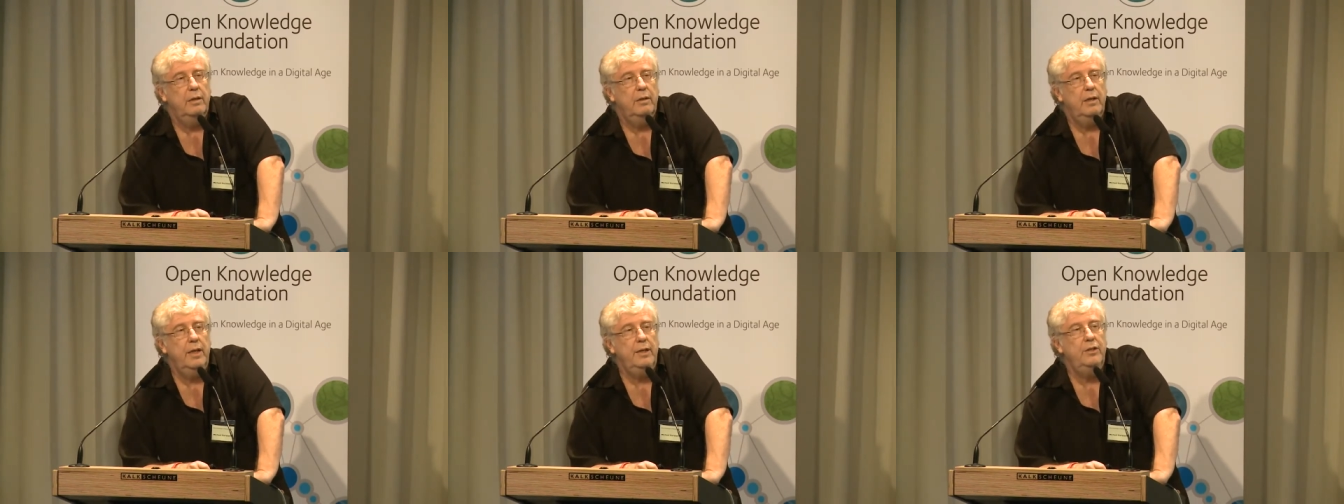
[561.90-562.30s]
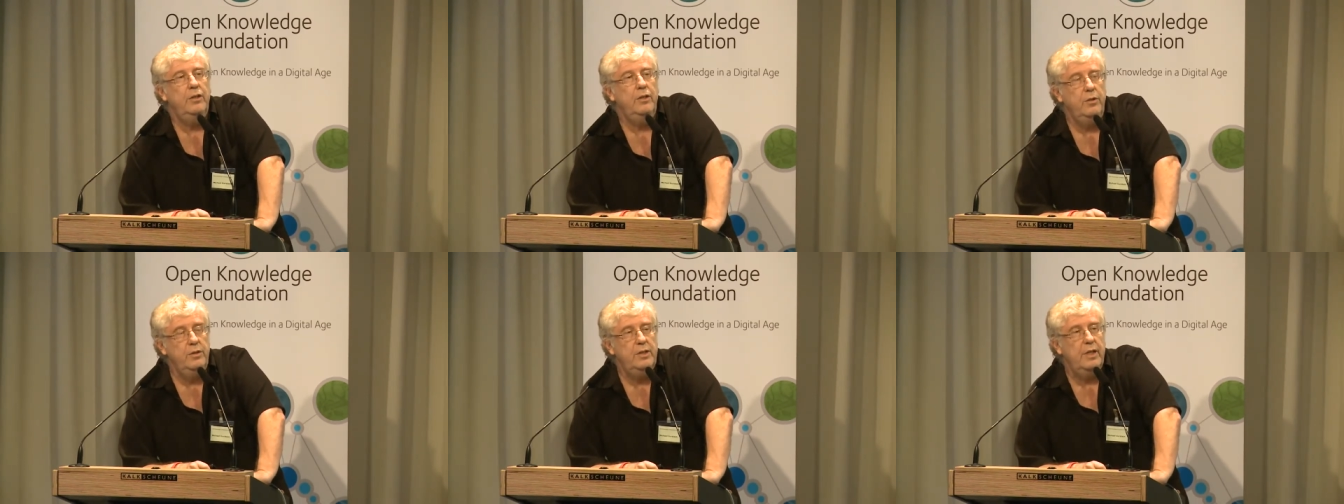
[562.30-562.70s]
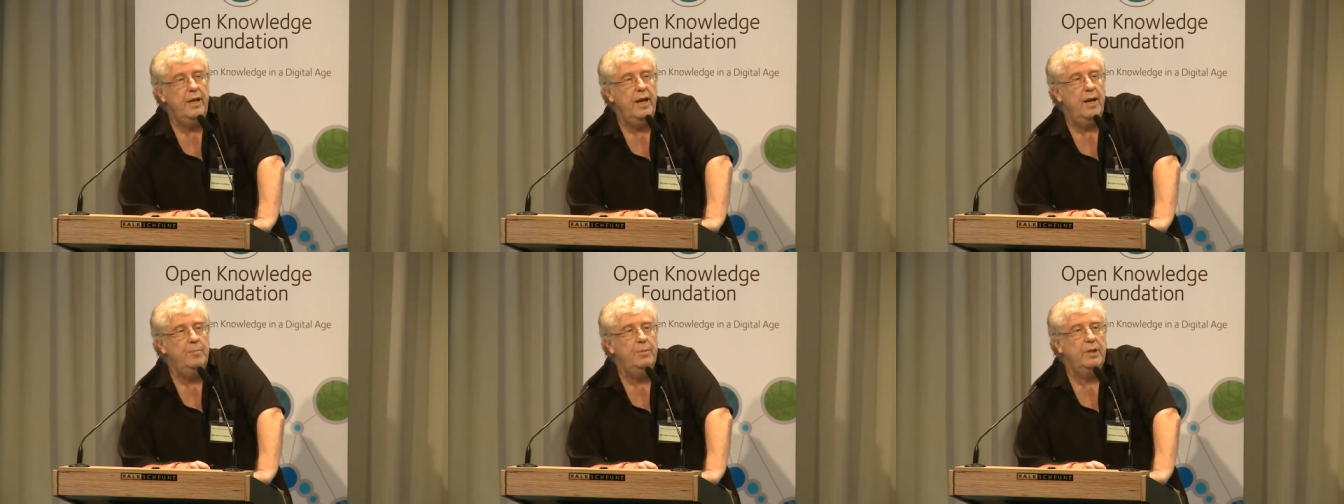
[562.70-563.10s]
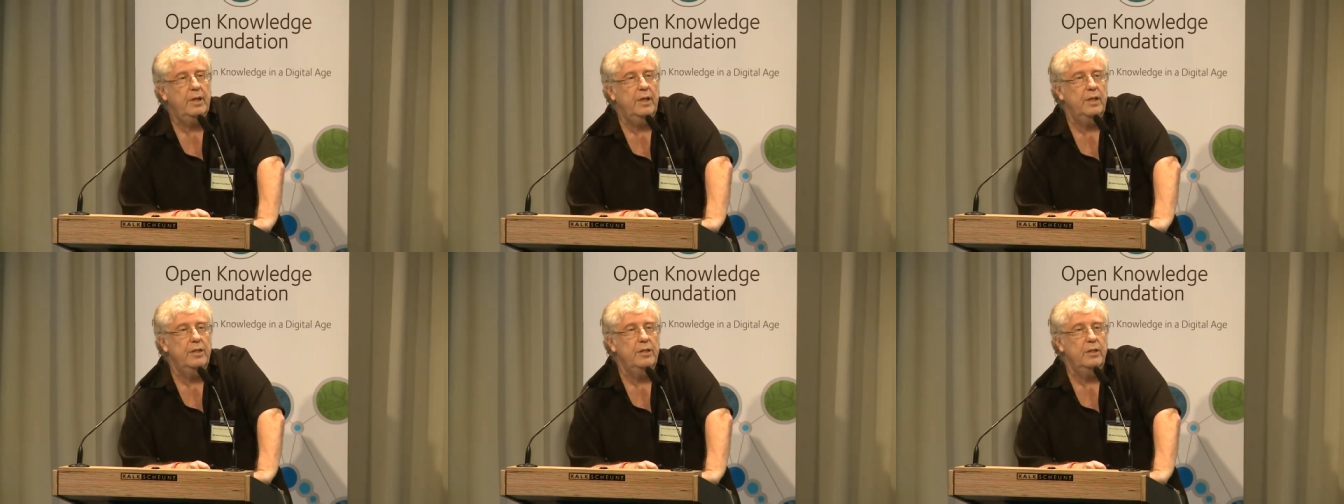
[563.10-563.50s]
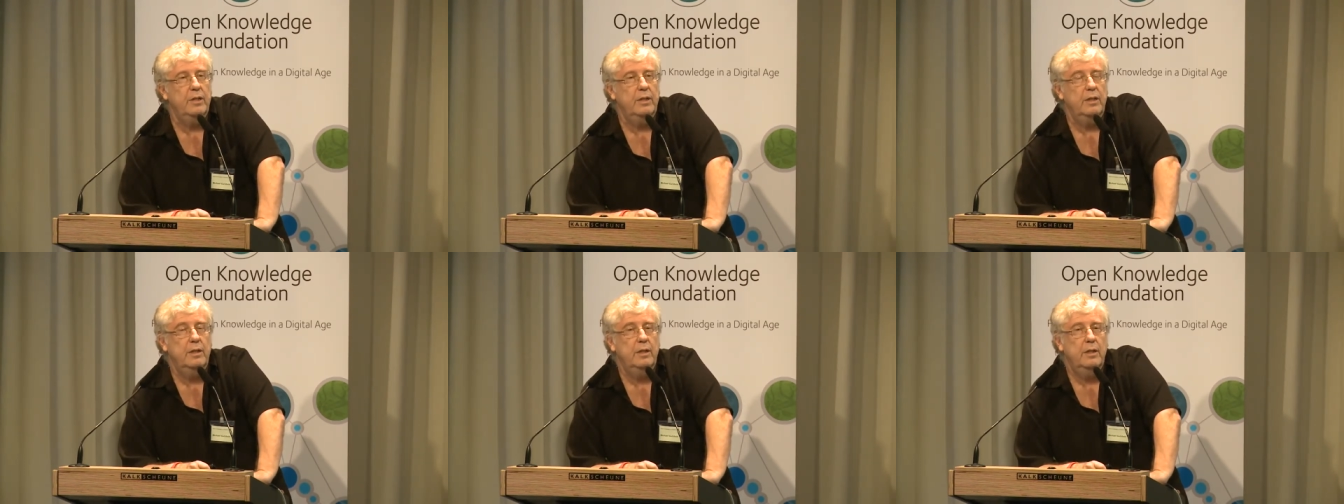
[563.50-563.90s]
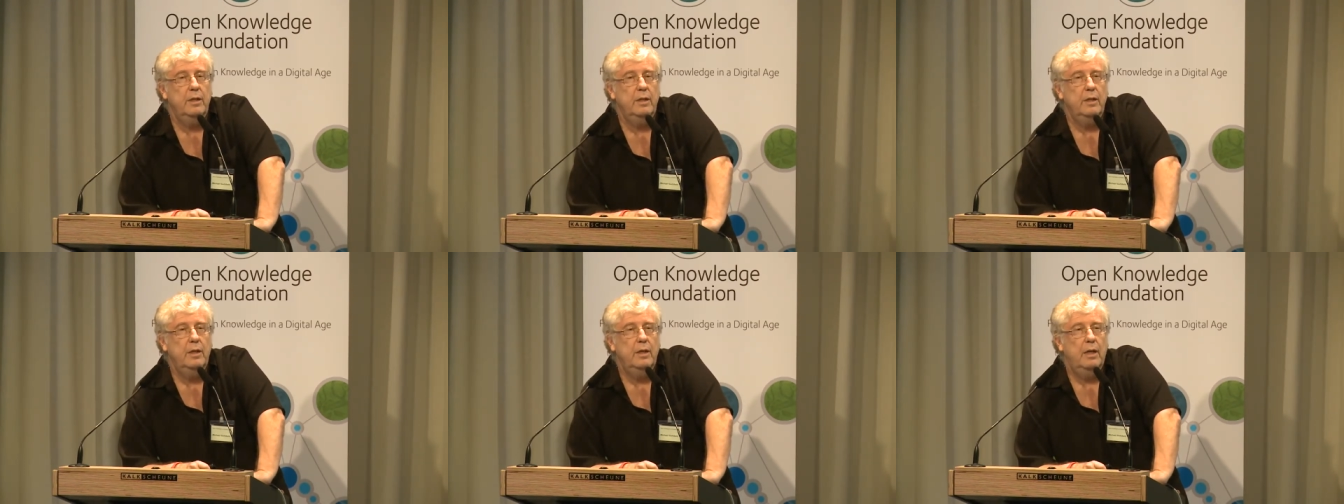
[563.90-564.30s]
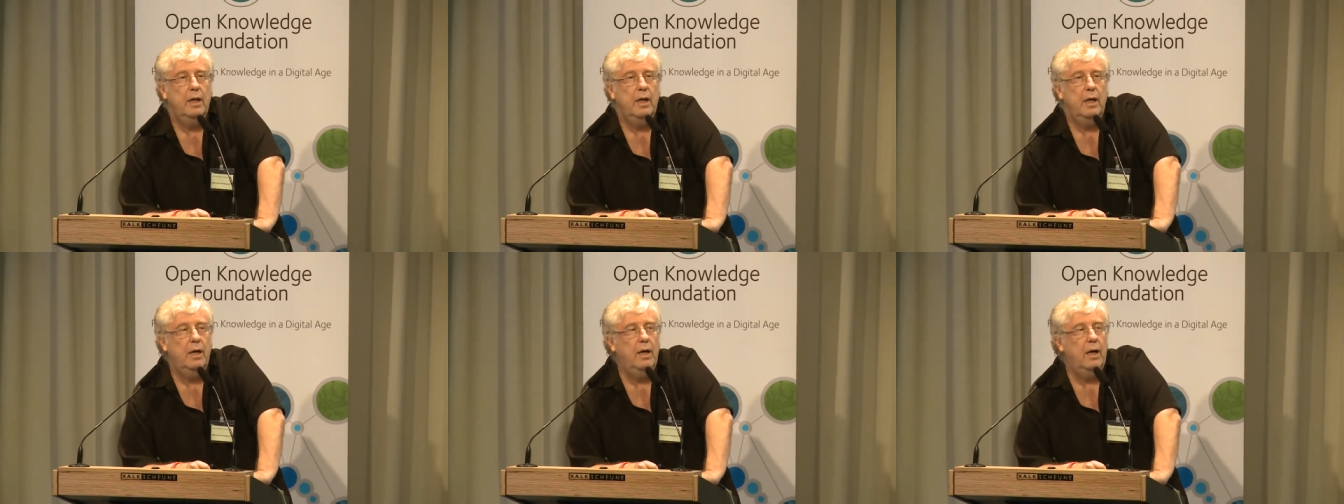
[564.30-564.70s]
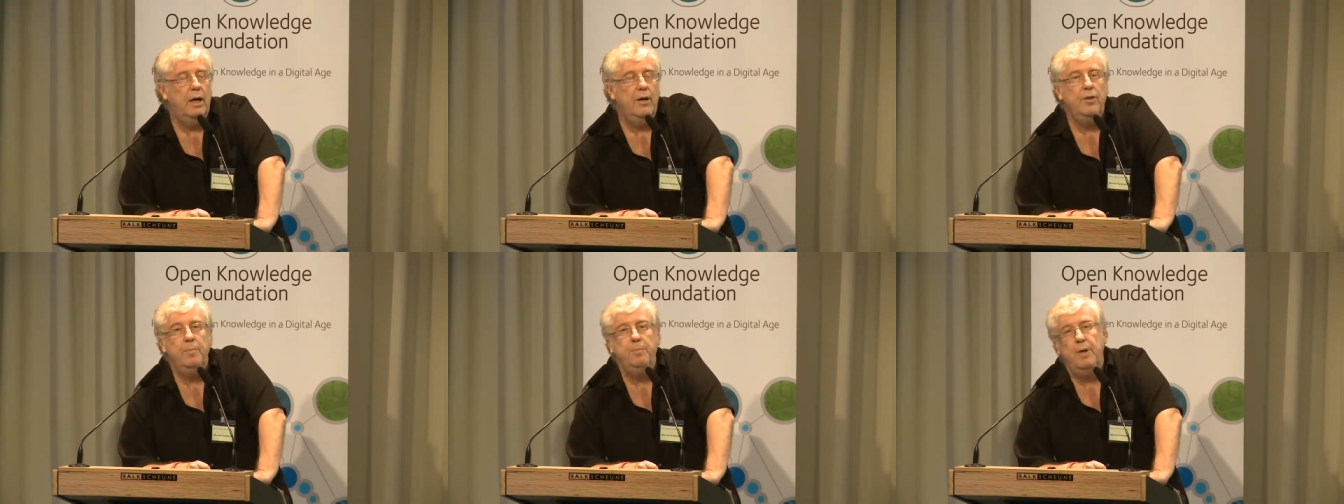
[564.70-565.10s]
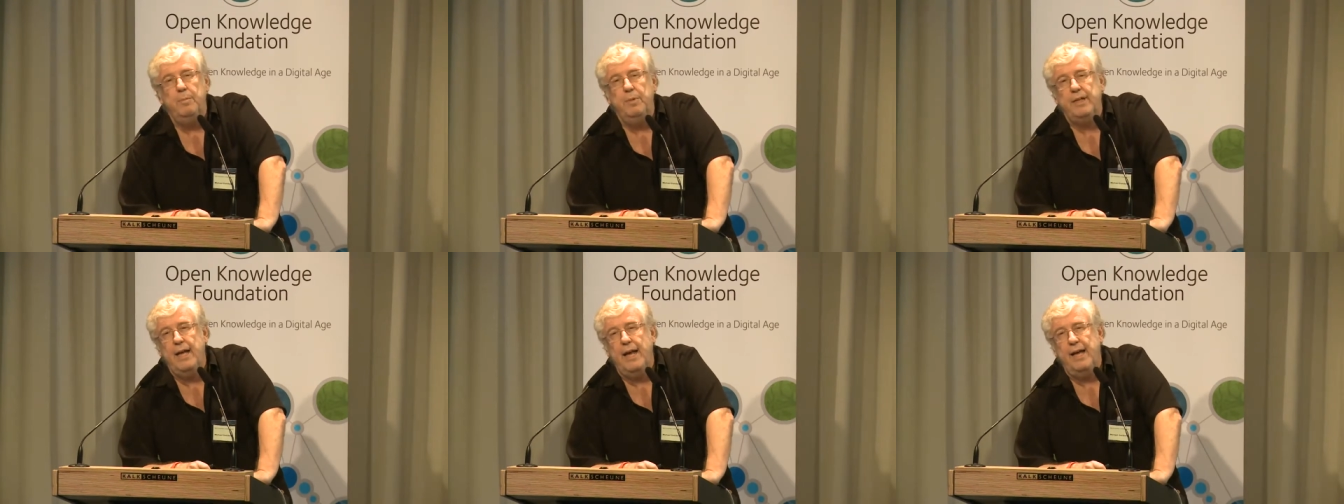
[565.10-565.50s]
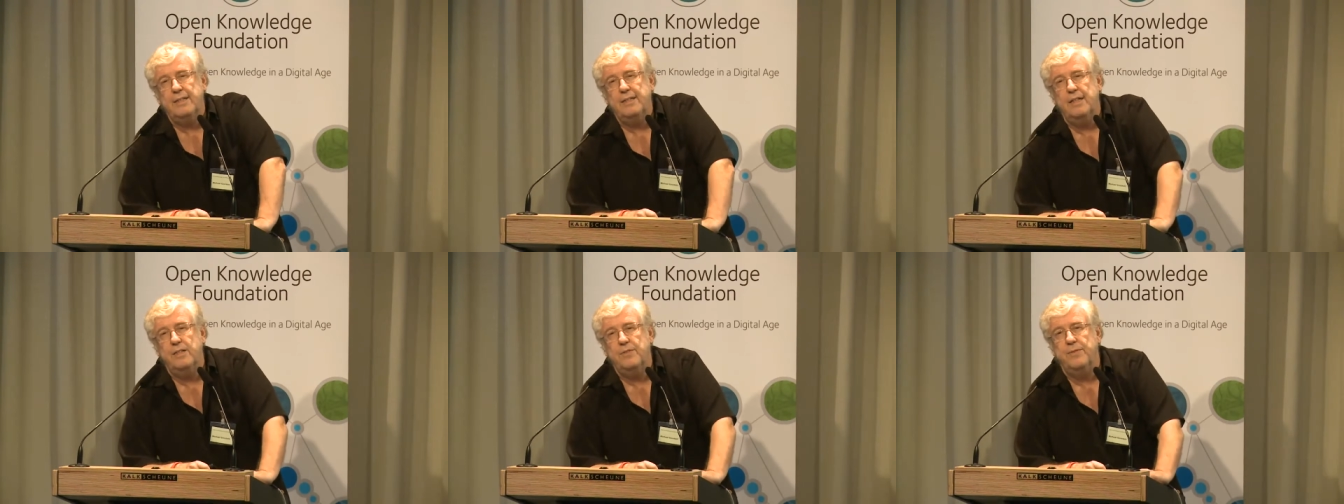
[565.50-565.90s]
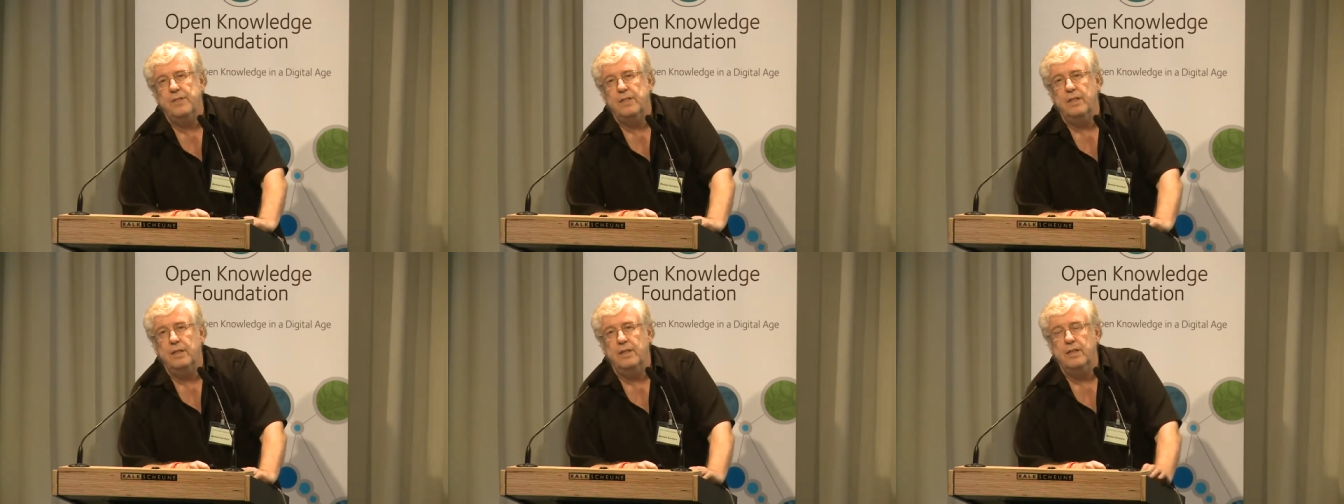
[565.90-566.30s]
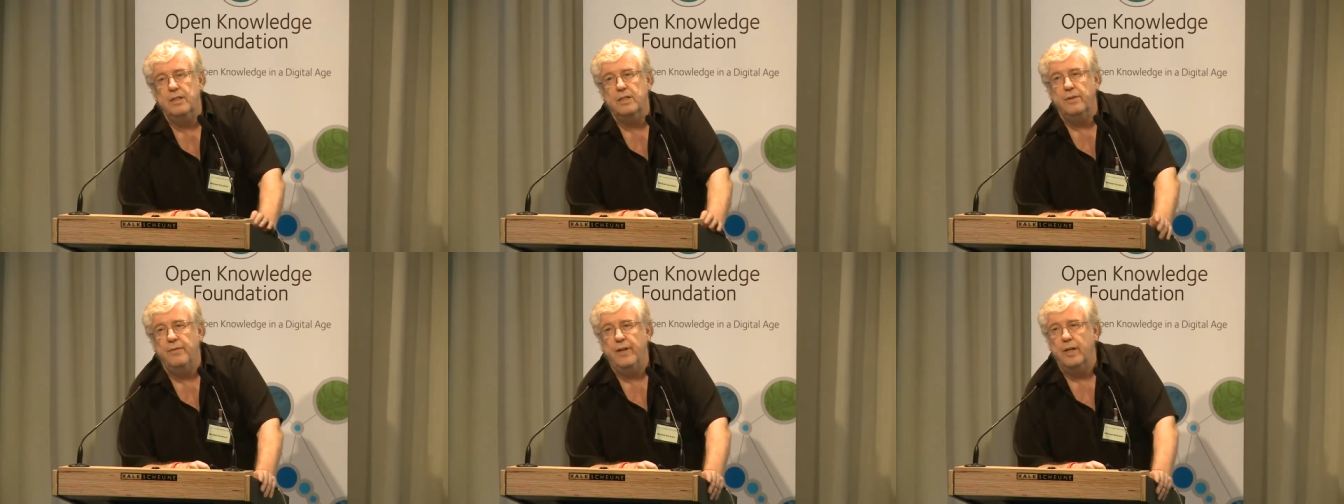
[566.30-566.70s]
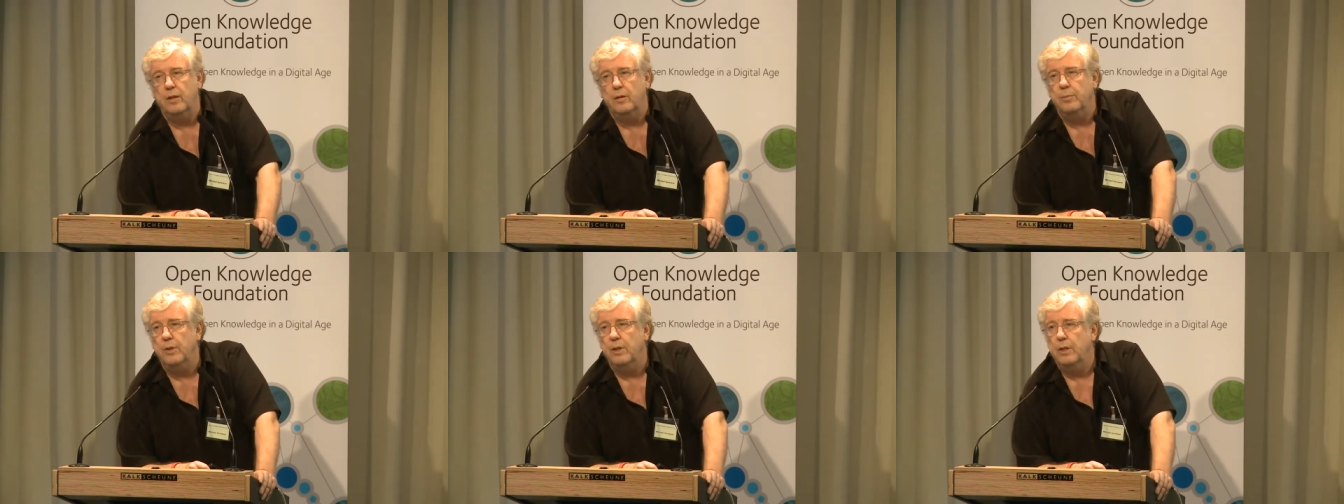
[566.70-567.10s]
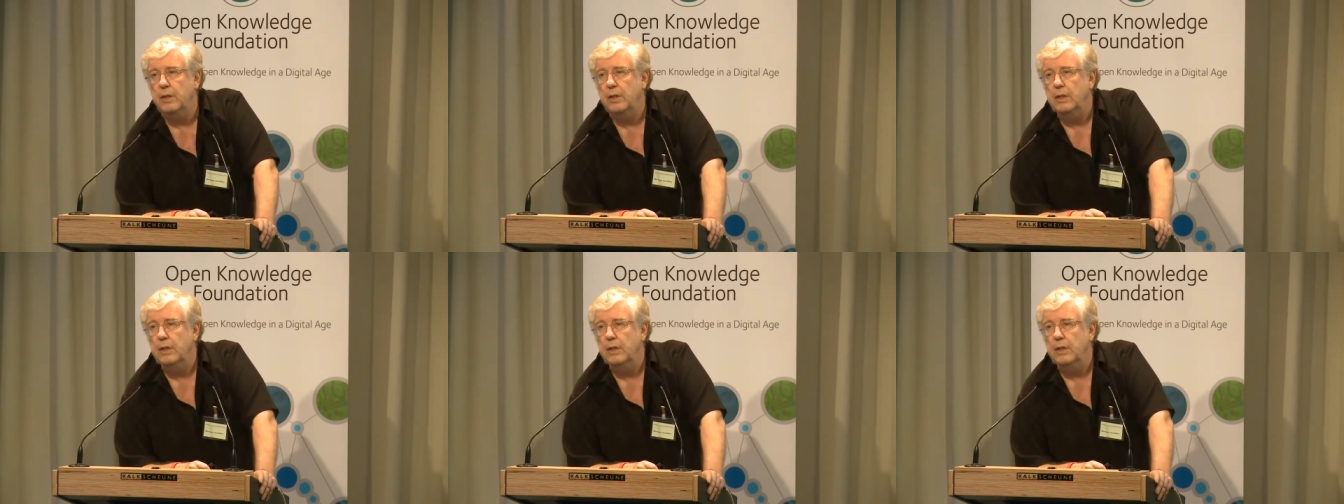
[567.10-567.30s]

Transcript: right, to use the application? Are there public access facilities available?